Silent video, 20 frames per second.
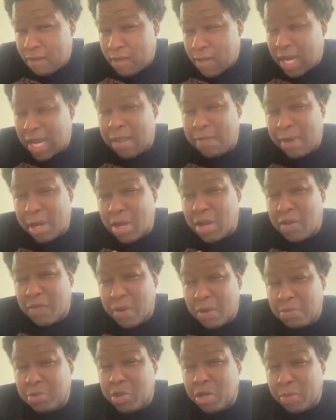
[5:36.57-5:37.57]
Let me know if
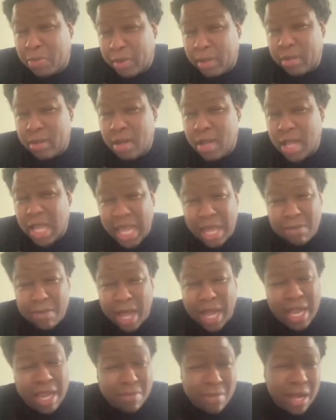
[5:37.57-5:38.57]
I'm tripping. Am
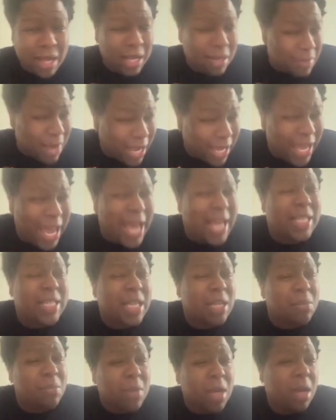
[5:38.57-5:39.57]
I am I am I gassing
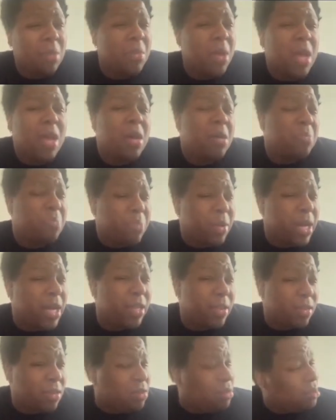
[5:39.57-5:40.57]
him up?
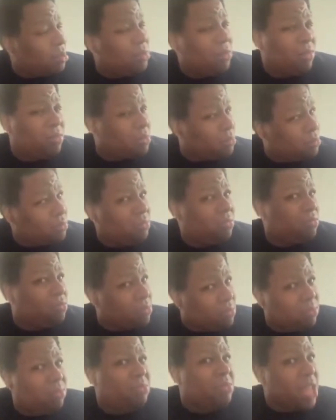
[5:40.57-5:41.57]
But
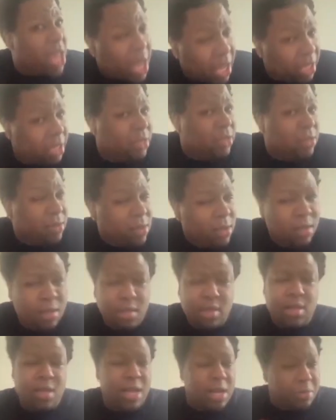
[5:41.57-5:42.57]
nigga,
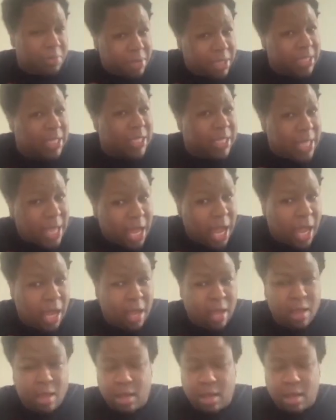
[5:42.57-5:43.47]
I'm just saying.